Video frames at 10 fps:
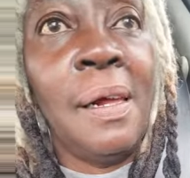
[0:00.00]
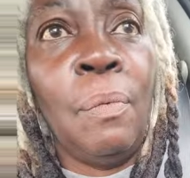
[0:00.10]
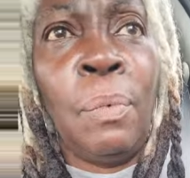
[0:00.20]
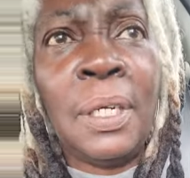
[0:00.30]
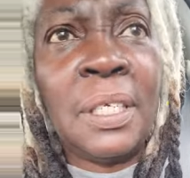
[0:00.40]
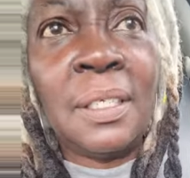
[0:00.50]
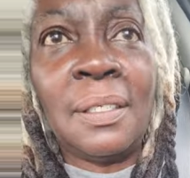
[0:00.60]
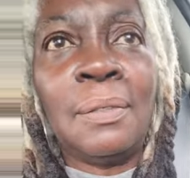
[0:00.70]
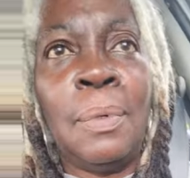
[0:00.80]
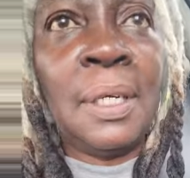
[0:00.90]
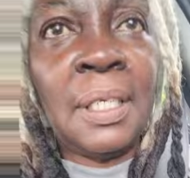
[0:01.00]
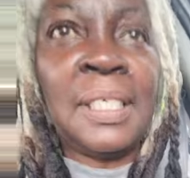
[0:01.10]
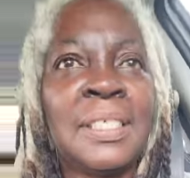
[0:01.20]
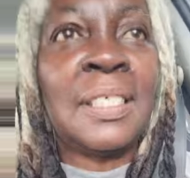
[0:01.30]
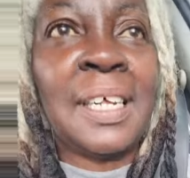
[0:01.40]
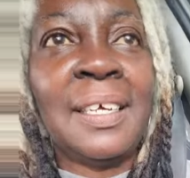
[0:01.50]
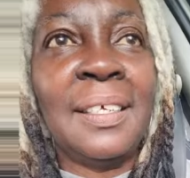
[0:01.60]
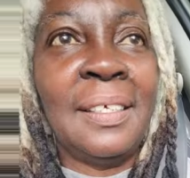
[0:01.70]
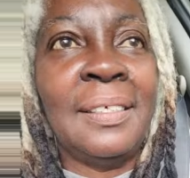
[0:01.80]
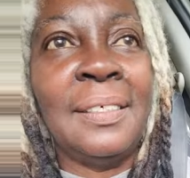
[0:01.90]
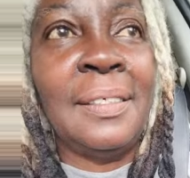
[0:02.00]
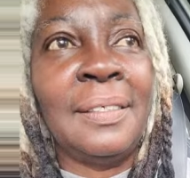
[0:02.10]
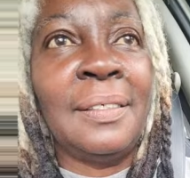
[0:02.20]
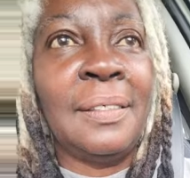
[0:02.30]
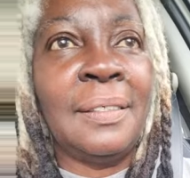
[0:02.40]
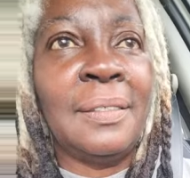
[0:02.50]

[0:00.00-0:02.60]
is what that? Is it, what? Why isn't the government on this?